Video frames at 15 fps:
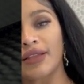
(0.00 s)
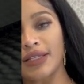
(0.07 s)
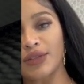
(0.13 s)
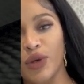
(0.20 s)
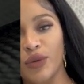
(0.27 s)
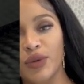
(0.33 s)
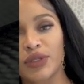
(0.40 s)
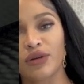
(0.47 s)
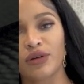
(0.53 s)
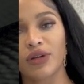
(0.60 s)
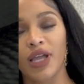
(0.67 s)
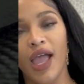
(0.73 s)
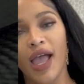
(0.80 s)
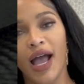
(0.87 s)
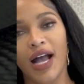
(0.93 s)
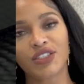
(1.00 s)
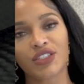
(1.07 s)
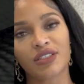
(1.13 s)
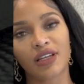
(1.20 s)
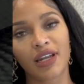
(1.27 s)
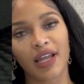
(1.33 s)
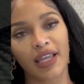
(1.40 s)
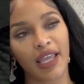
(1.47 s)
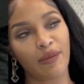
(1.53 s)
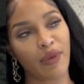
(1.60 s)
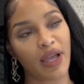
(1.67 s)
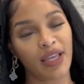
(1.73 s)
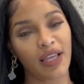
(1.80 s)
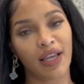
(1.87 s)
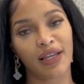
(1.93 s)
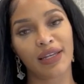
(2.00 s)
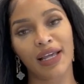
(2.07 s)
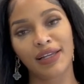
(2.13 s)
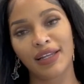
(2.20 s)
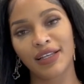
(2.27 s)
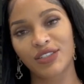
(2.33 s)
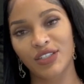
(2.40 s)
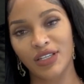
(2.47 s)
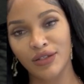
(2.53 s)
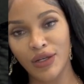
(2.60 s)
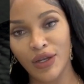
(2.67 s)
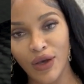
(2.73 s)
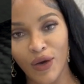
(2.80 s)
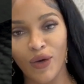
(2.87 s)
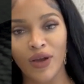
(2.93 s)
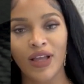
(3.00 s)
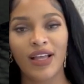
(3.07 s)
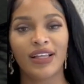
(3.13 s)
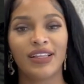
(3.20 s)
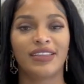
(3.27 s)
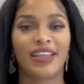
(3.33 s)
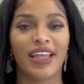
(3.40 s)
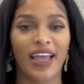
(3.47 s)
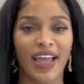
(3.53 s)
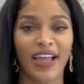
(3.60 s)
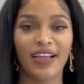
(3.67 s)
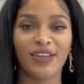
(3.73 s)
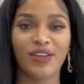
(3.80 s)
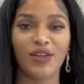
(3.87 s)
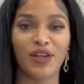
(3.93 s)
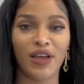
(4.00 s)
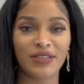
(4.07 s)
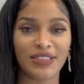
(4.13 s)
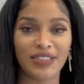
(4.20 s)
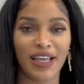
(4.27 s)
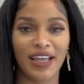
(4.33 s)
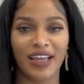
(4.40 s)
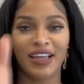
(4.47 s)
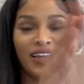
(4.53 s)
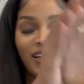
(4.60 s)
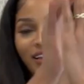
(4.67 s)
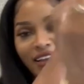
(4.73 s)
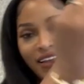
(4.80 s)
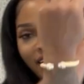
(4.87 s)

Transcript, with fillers: That's what we're doing. I just thought I came out here and I let you know that, you know what I'm saying?